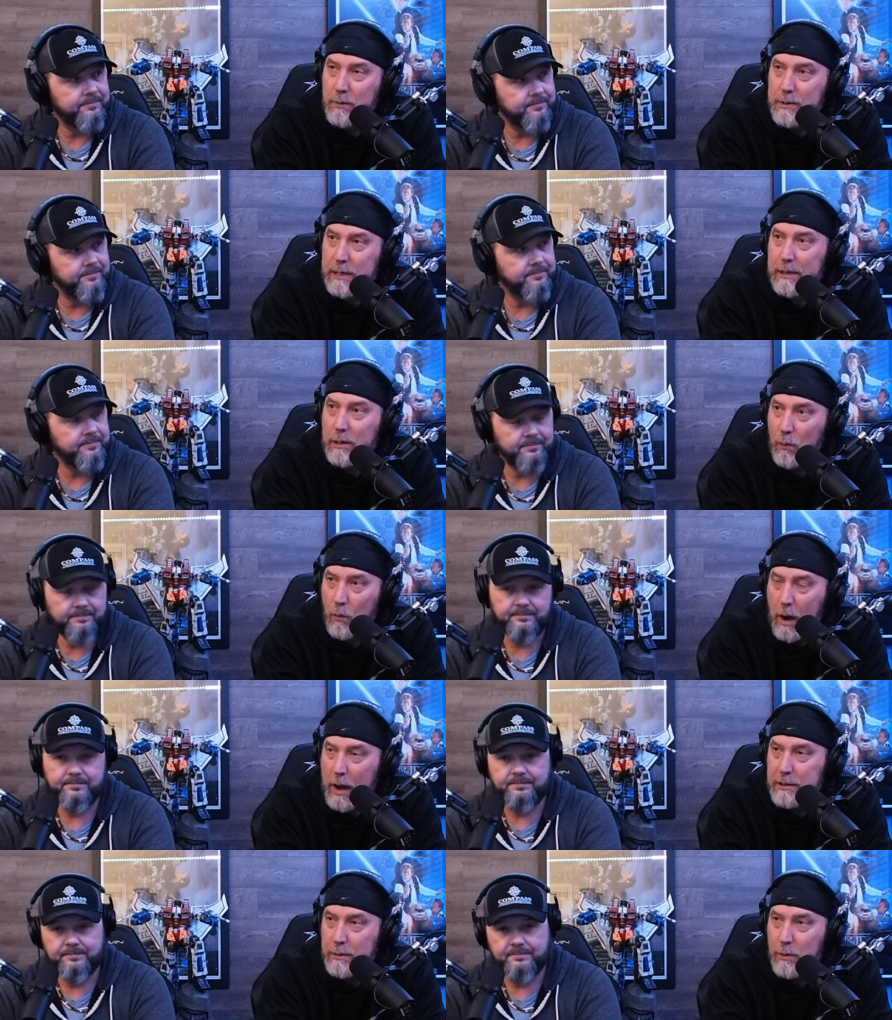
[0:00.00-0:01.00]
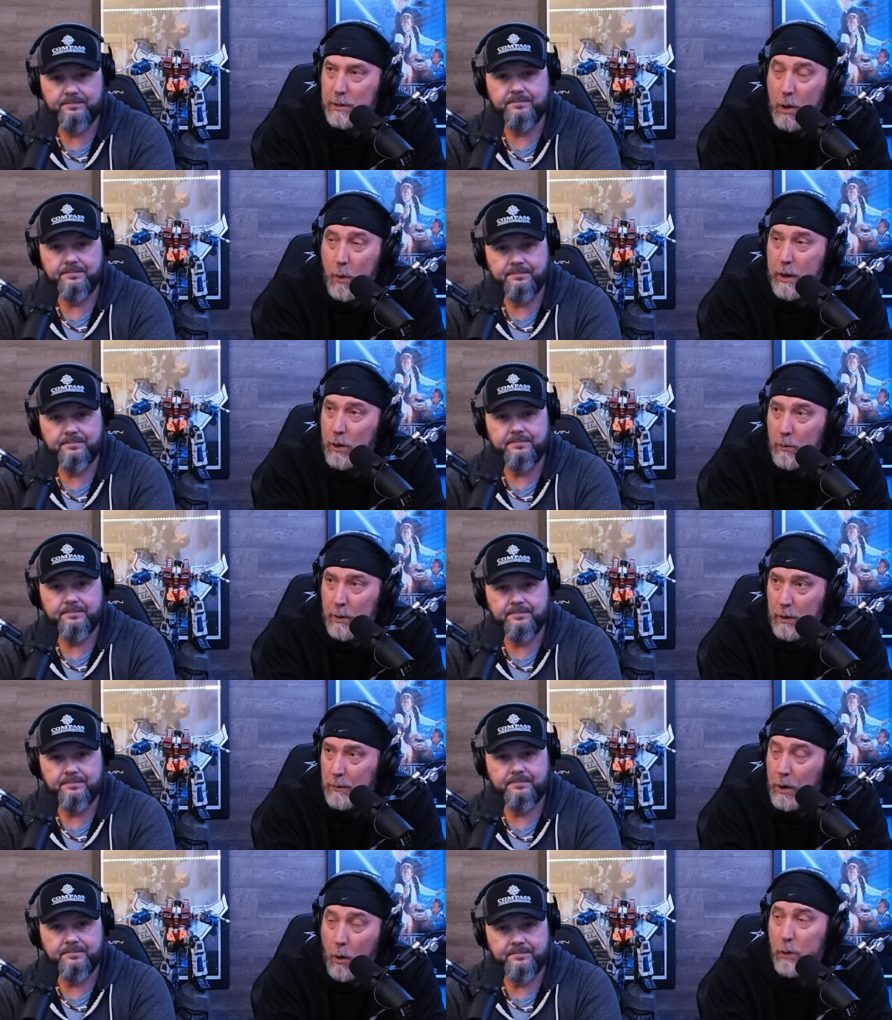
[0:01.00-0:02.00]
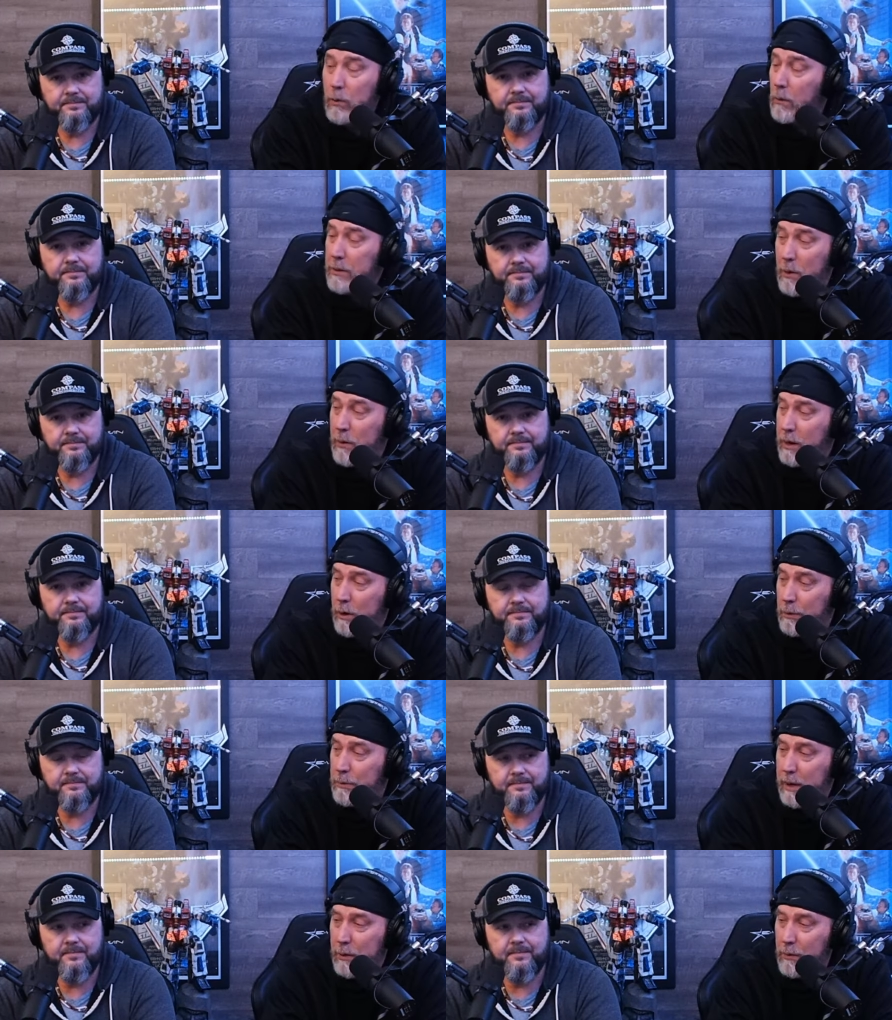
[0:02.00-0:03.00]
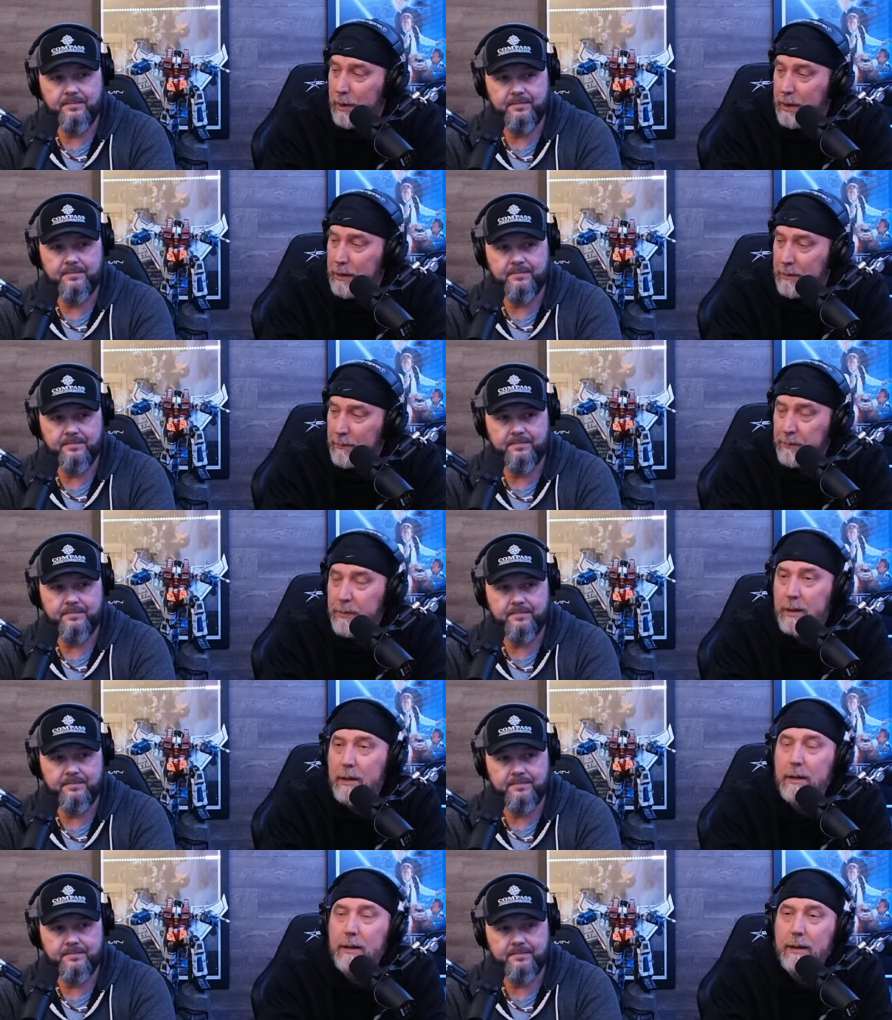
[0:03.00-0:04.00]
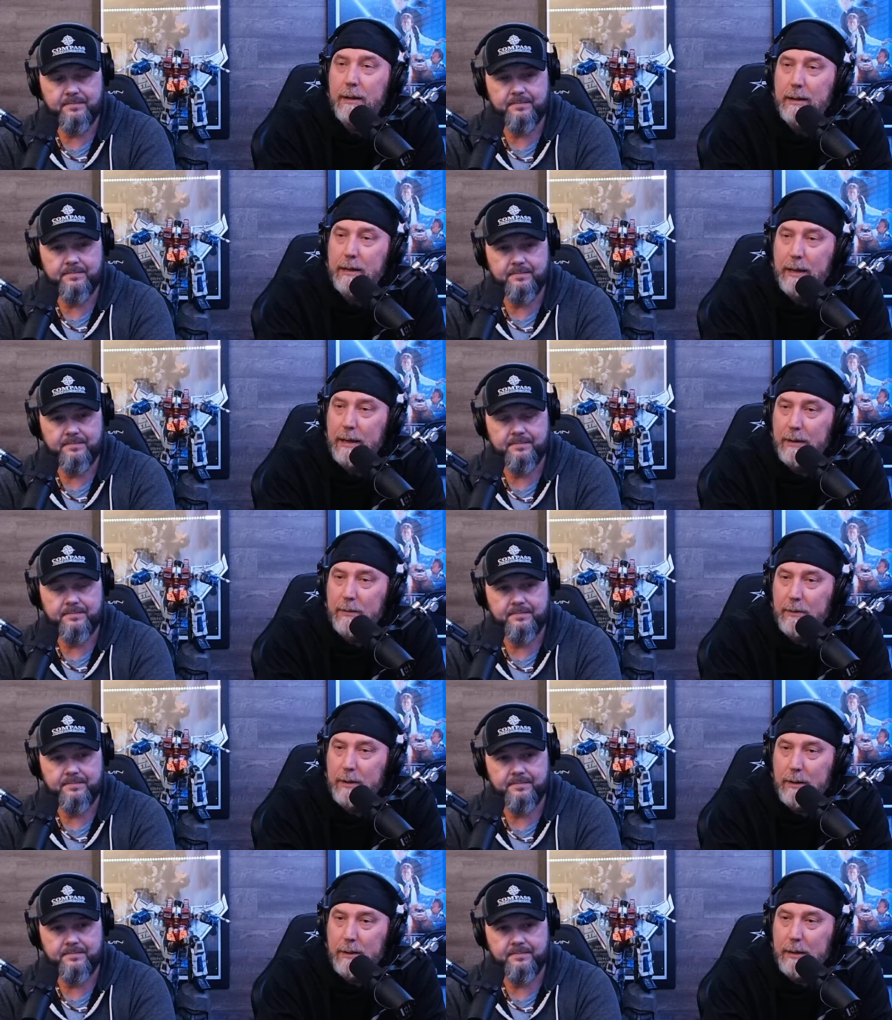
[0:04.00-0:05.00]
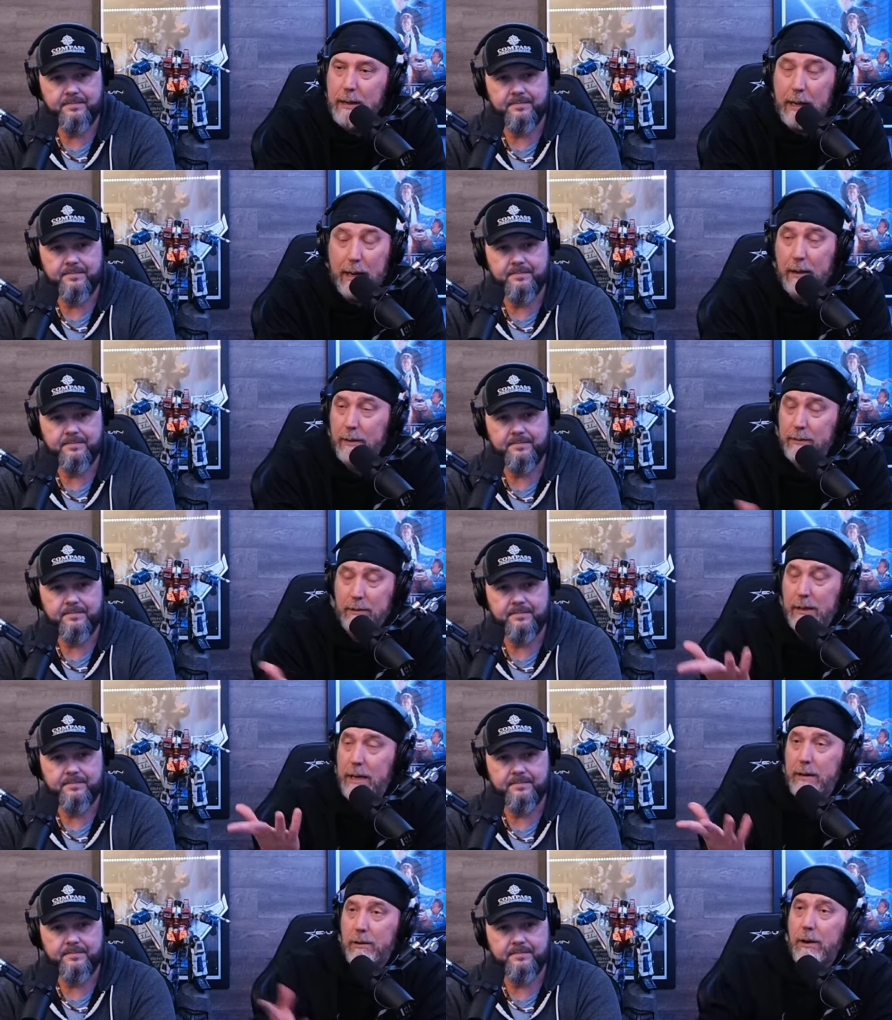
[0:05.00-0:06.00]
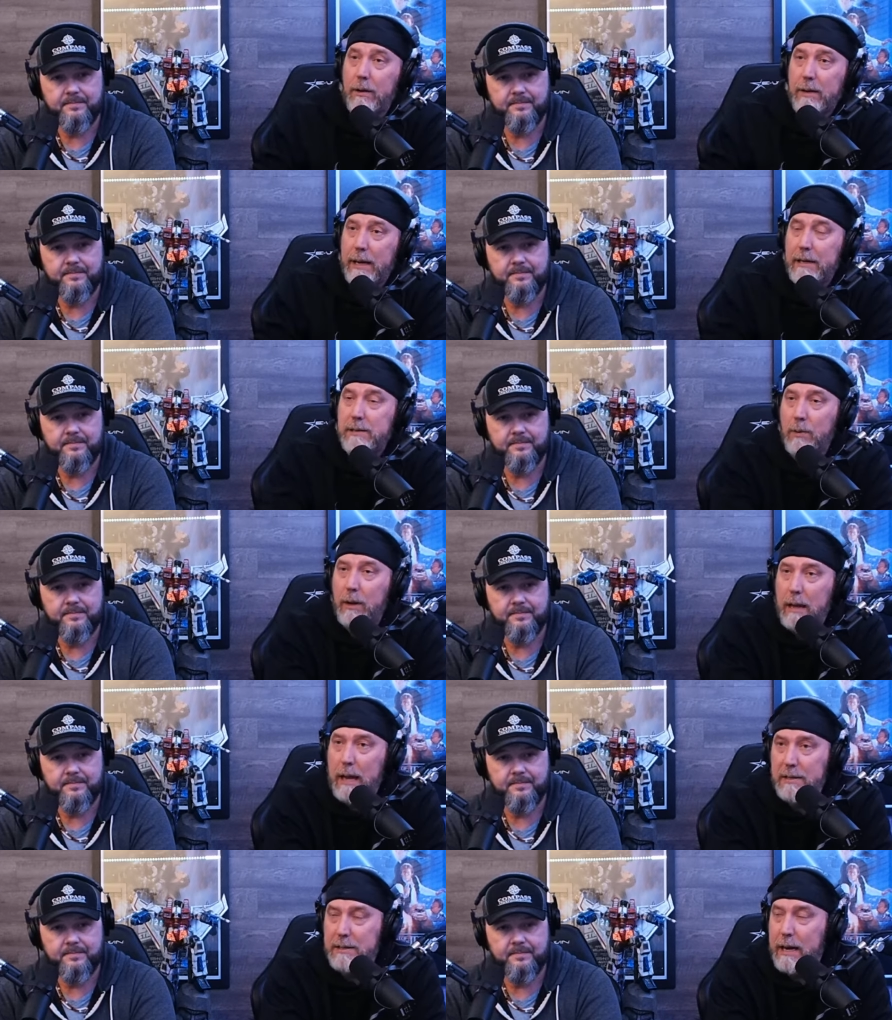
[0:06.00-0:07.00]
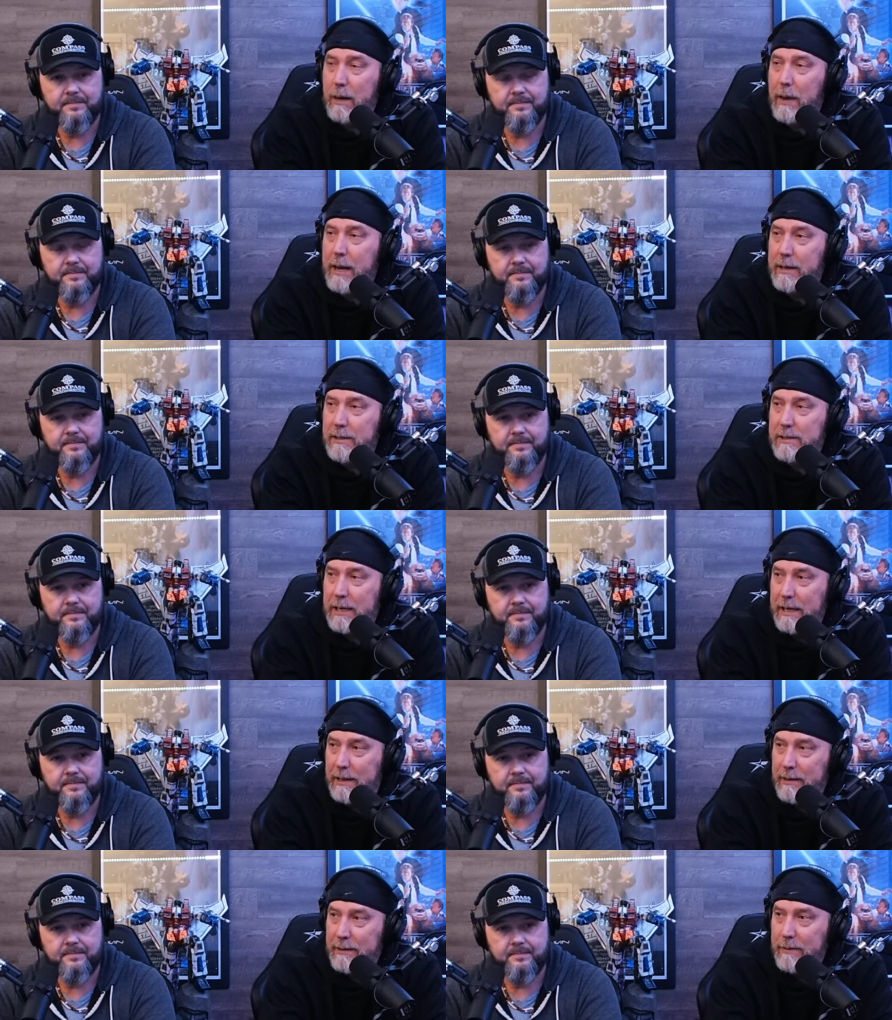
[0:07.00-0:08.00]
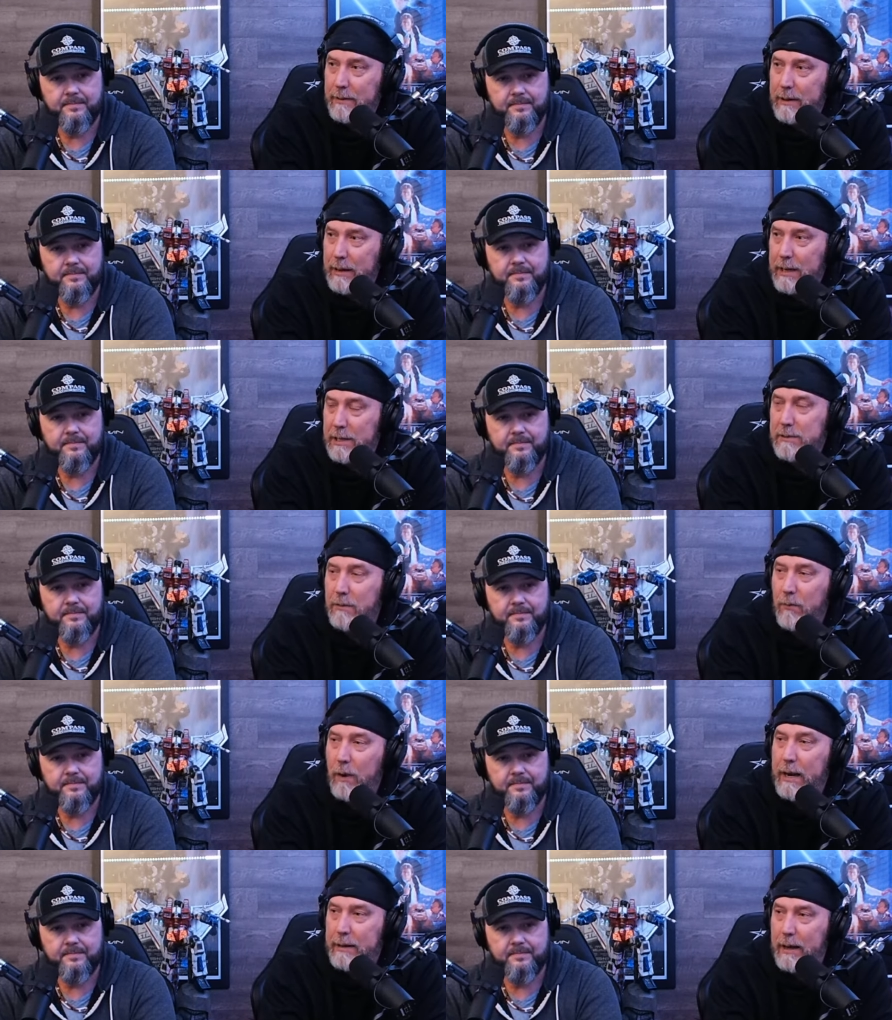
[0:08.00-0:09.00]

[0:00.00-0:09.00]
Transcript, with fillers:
Speaker 1: sitting there watching with no helmet on. The only one with no helmet, by the way. Mm-hmm. And he, he clearly he's realized that everybody can see it, and he's afraid